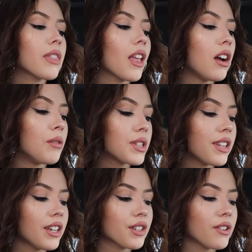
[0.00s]
So
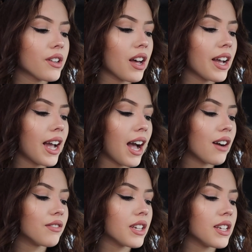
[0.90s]
the next folder that I
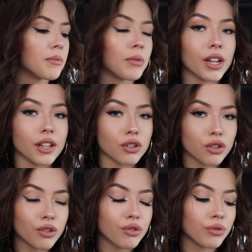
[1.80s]
have is my
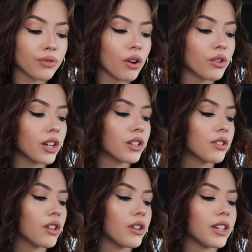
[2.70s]
socials folder.
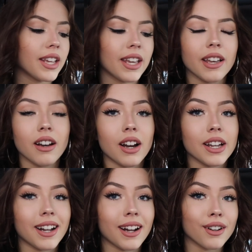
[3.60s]
So in here I
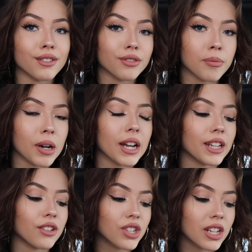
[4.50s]
have
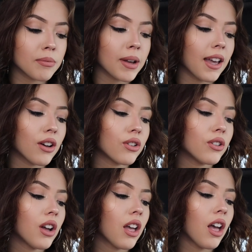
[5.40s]
my
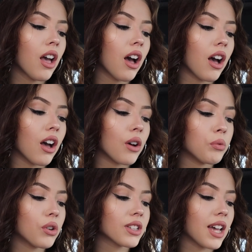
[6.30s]
Gmail,
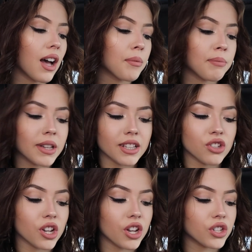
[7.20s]
WhatsApp,
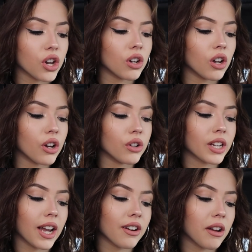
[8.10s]
Messenger, YOLO,
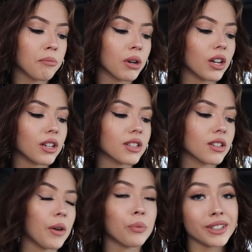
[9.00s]
Countdown
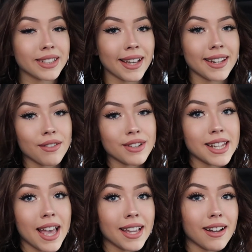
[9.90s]
Plus, and 1 second every day.